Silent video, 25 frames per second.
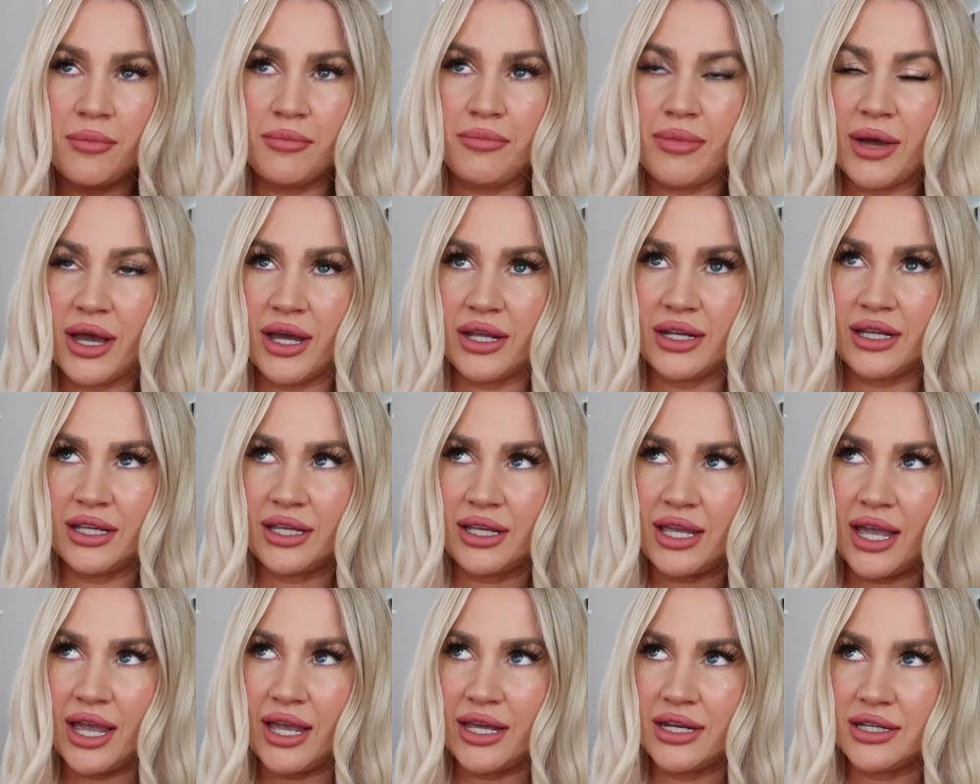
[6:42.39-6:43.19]
but
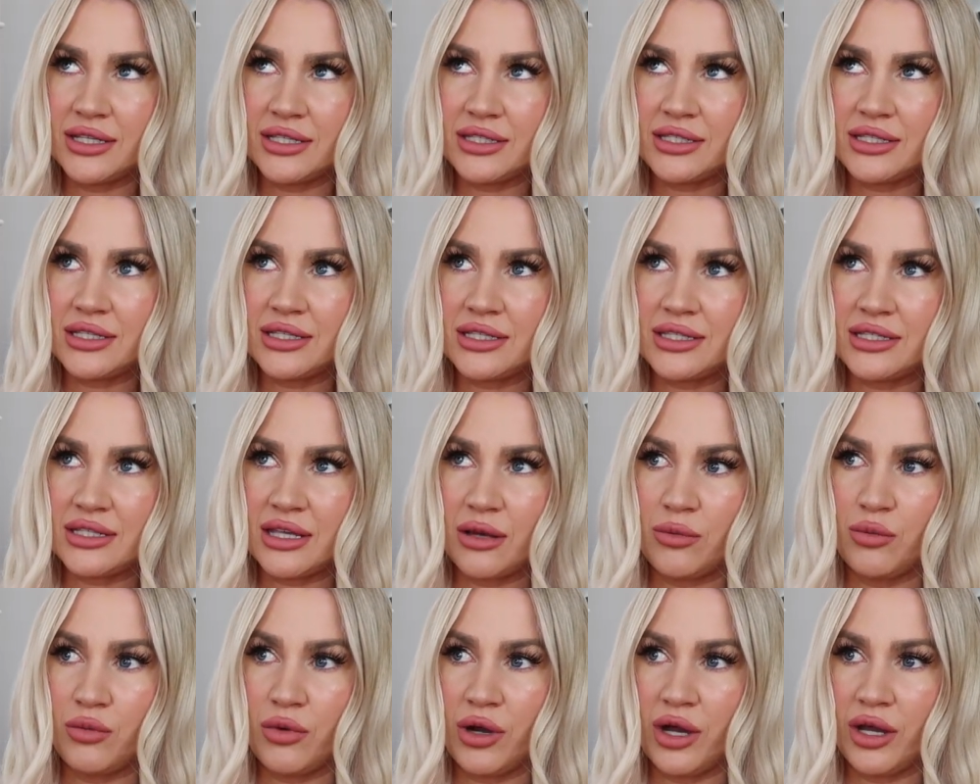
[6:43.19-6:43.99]
it caters to
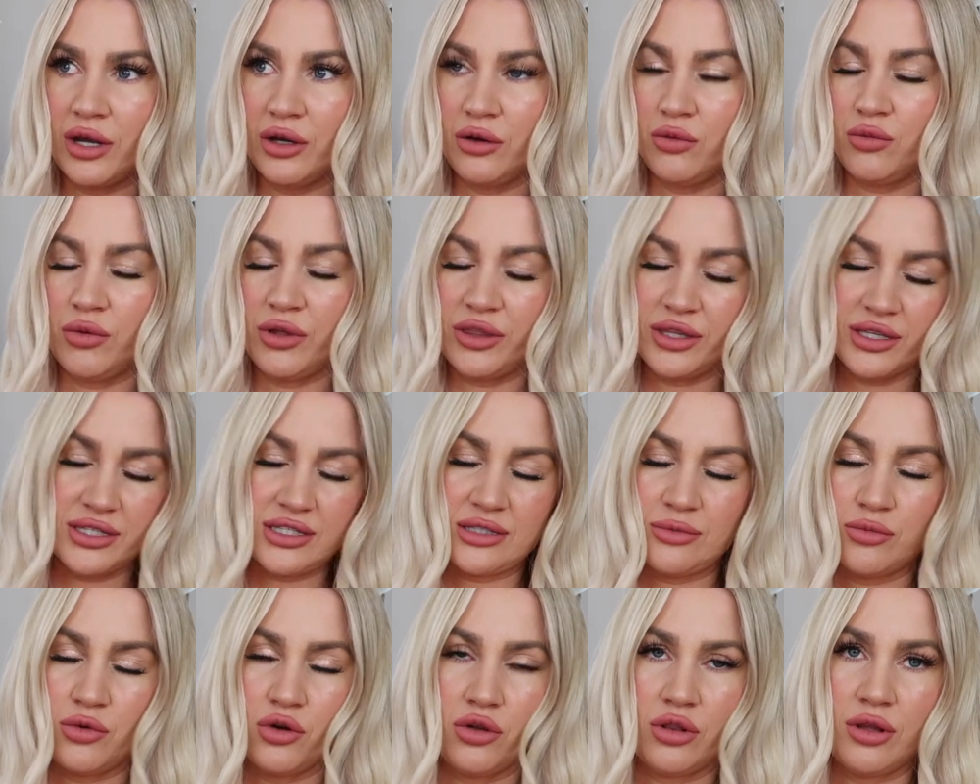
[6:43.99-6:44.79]
someone with a
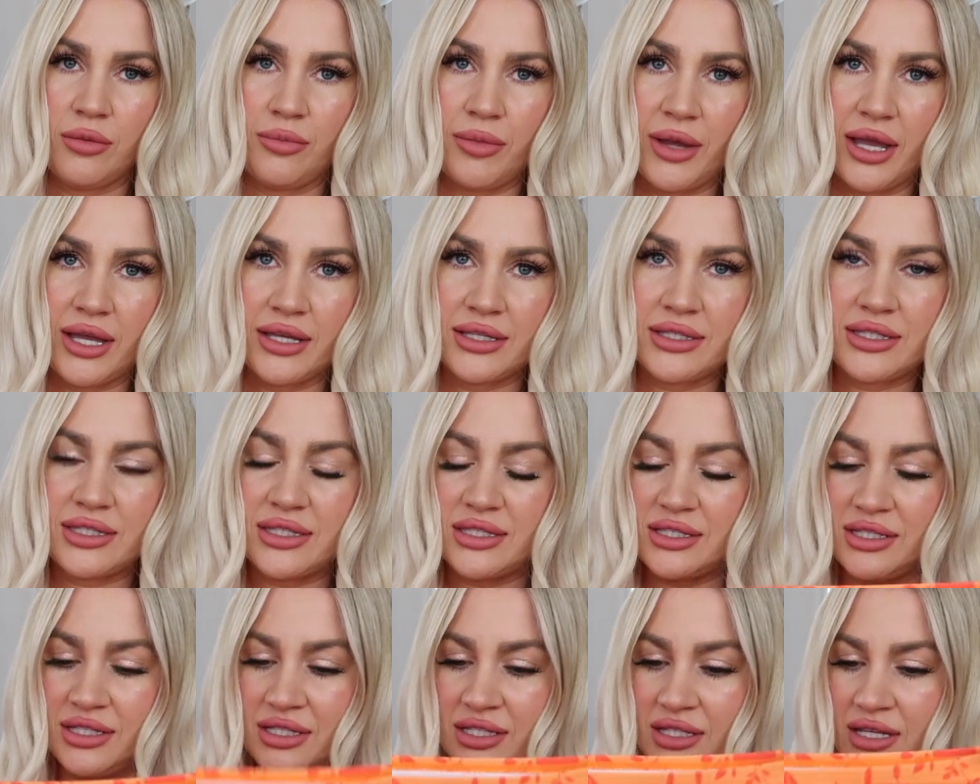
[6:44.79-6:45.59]
smaller
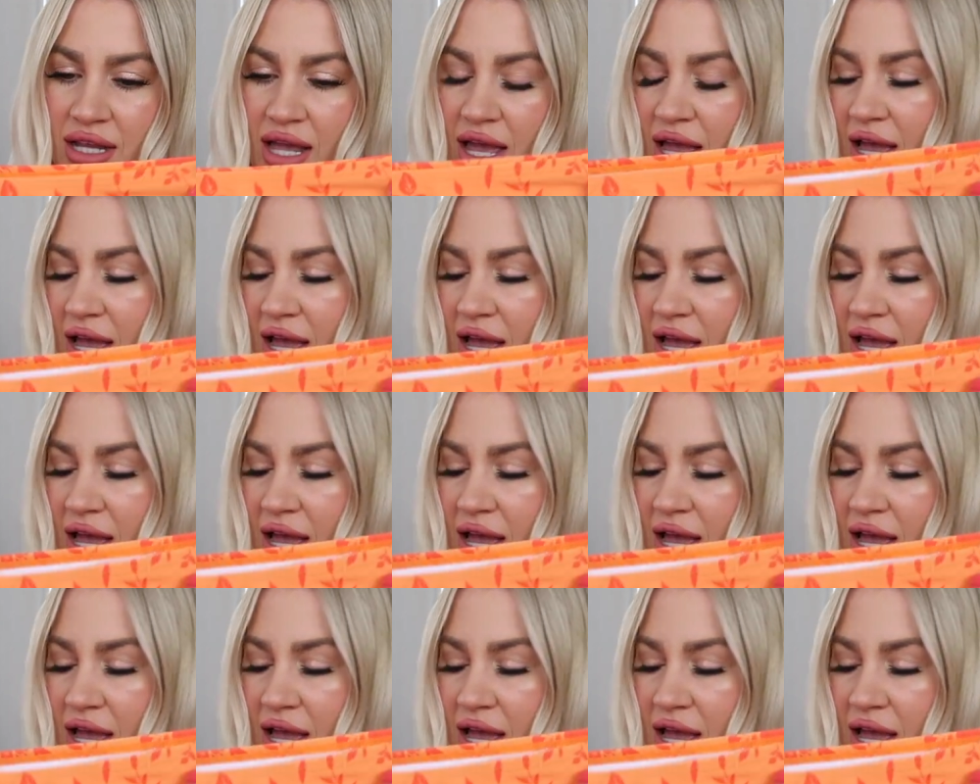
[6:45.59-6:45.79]
bust.